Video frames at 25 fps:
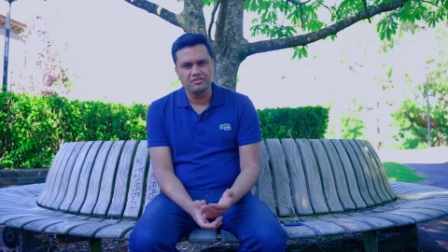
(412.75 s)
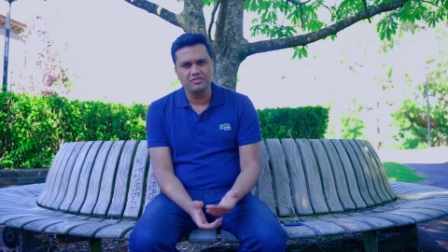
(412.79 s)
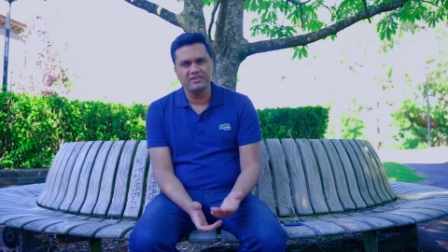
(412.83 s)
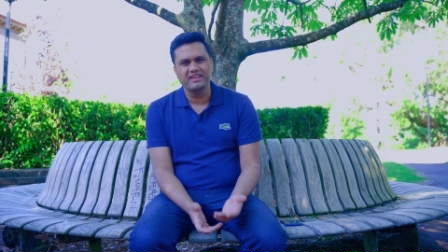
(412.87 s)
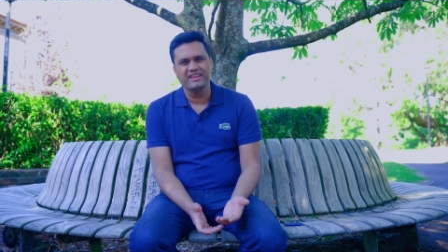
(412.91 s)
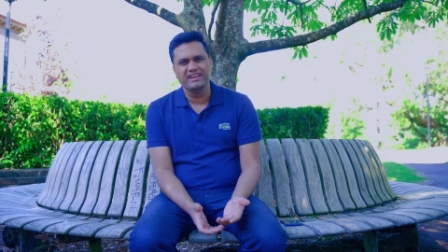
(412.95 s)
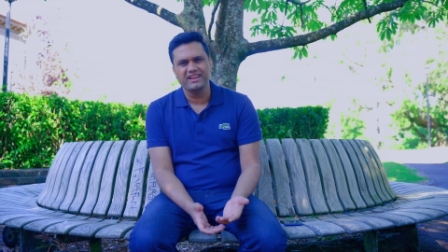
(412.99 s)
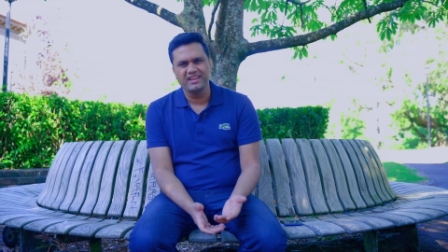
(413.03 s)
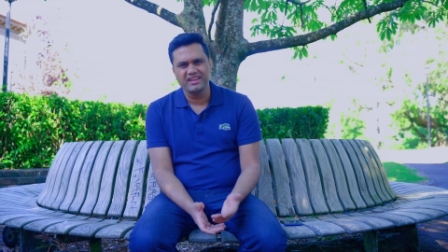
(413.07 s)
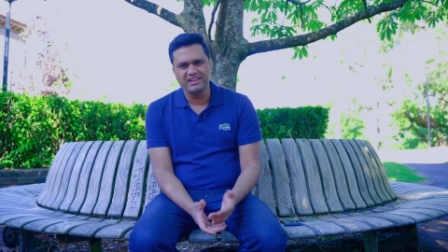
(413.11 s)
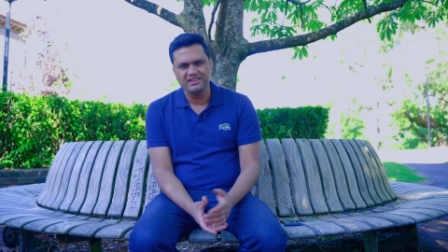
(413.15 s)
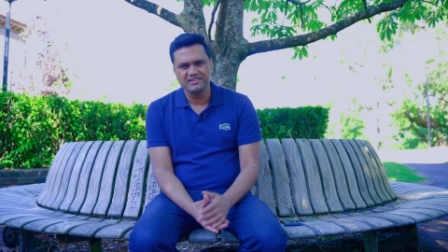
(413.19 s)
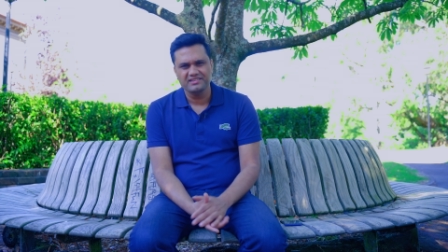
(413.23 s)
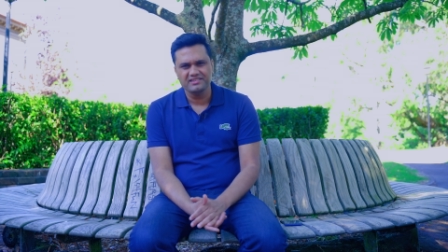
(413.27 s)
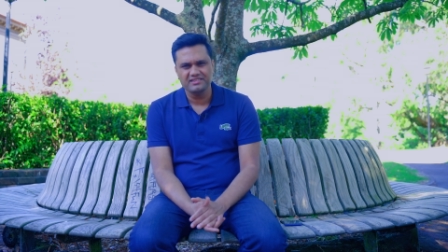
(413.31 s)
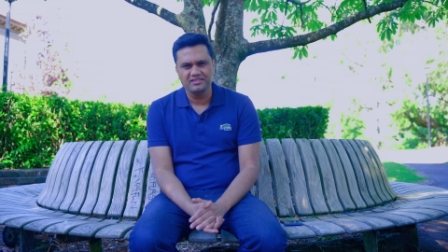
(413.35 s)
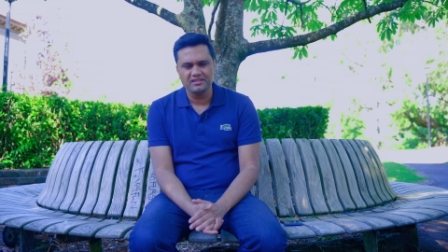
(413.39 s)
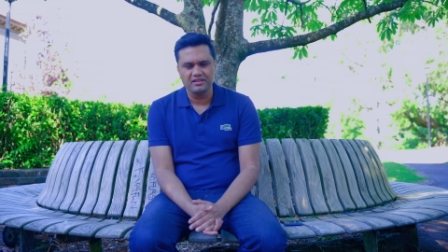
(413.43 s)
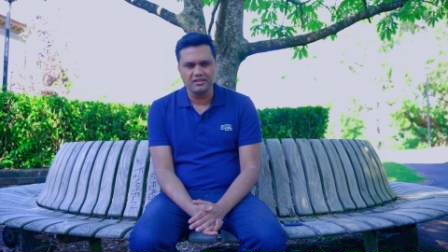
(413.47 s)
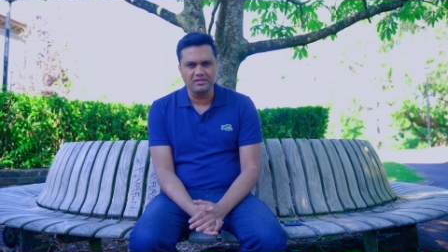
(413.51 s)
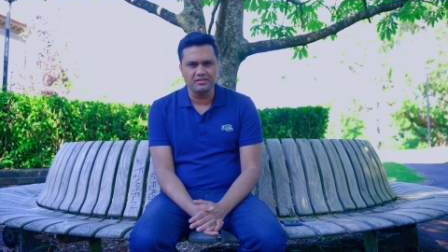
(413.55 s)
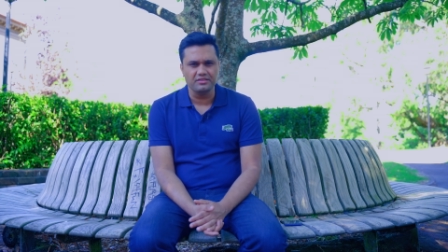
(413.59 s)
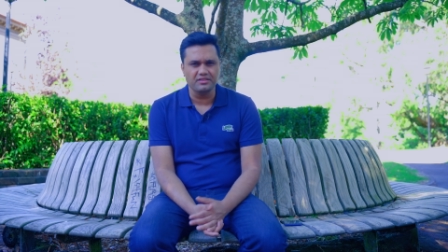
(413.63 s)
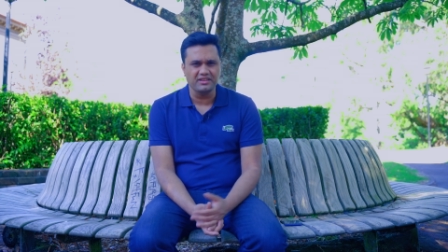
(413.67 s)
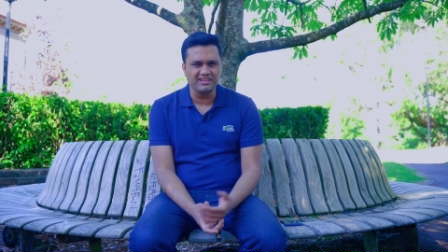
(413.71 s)
Three
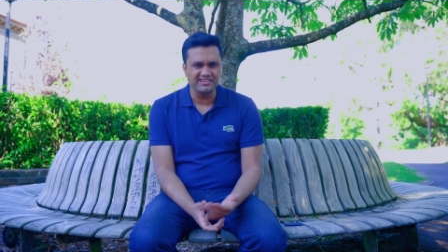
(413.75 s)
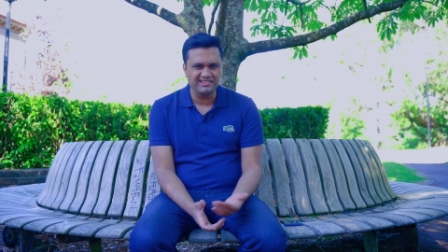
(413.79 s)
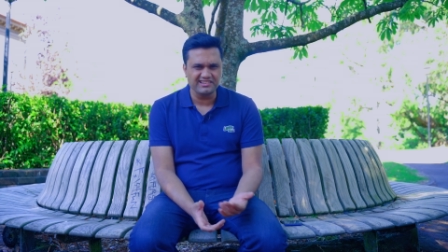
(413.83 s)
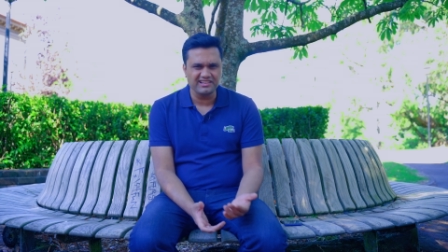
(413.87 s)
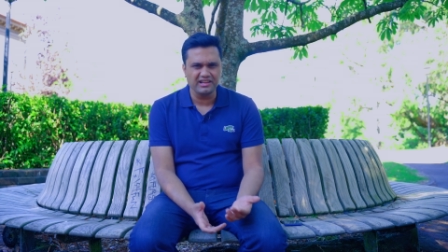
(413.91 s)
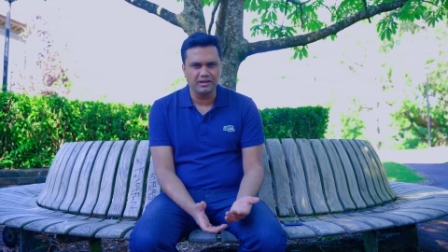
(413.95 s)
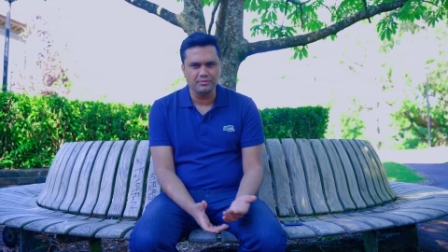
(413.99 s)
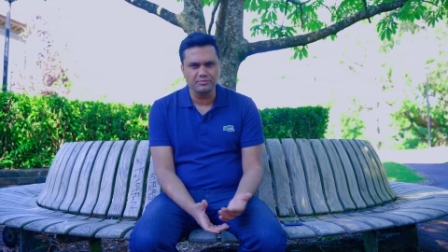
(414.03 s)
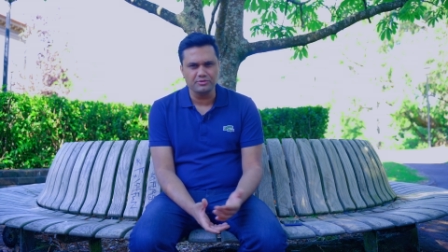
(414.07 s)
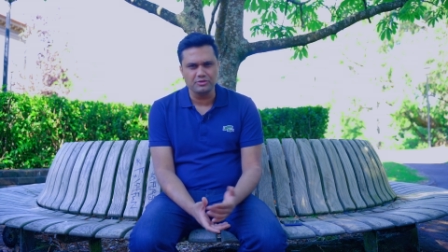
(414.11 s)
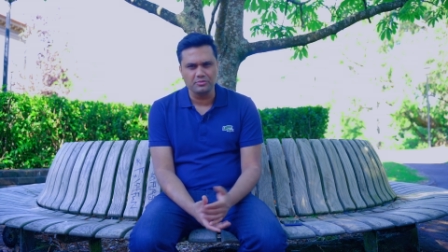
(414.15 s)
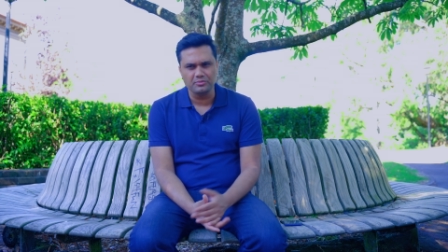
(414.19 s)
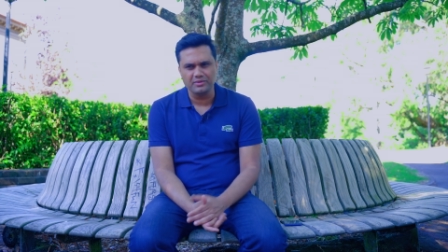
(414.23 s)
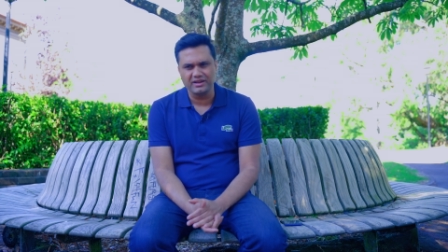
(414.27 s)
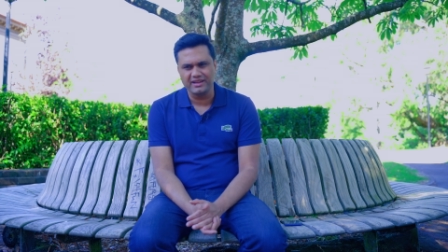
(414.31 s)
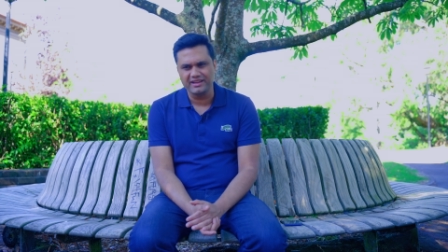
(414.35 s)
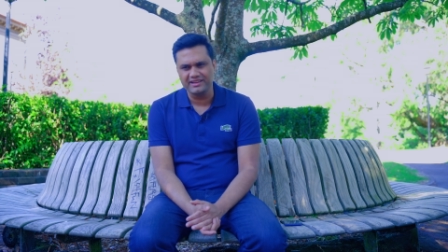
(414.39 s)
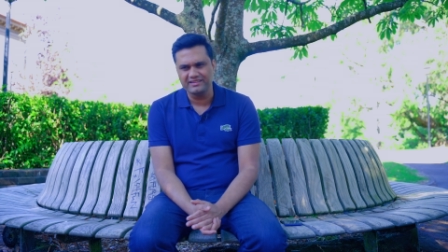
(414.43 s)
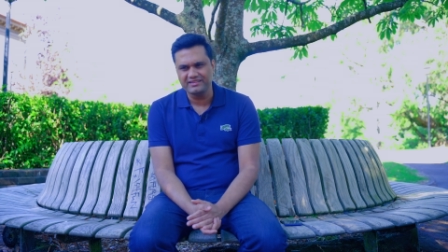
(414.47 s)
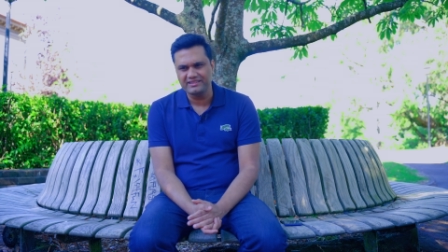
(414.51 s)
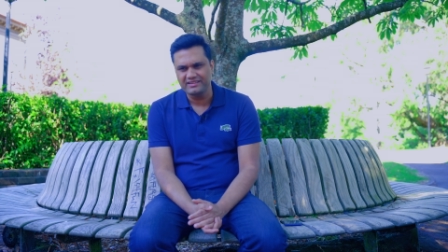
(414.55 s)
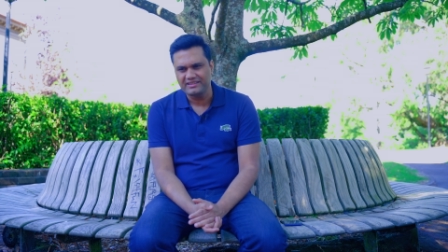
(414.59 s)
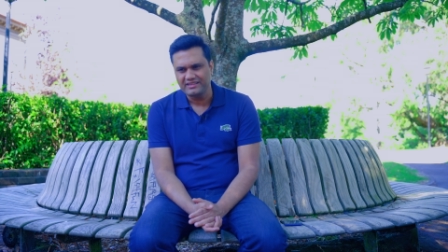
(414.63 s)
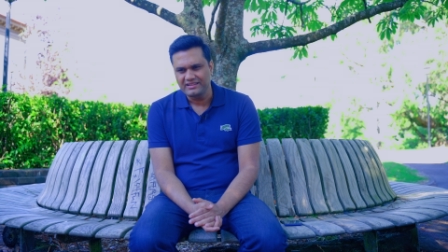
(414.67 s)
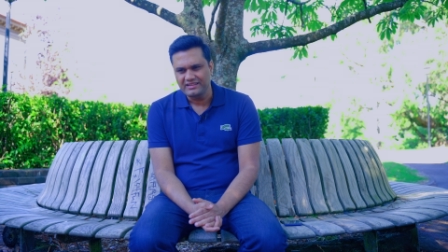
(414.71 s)
Idiots, these come to
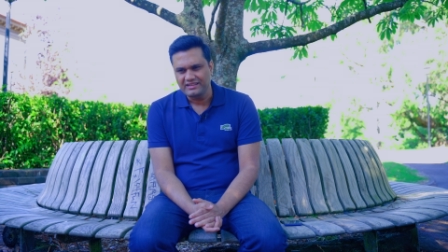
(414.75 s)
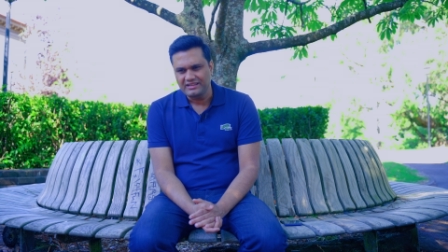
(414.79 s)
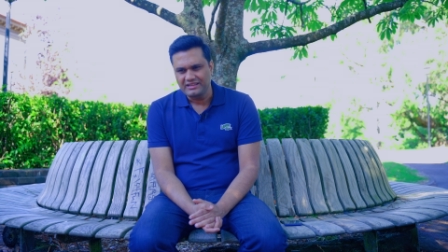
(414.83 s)
mind.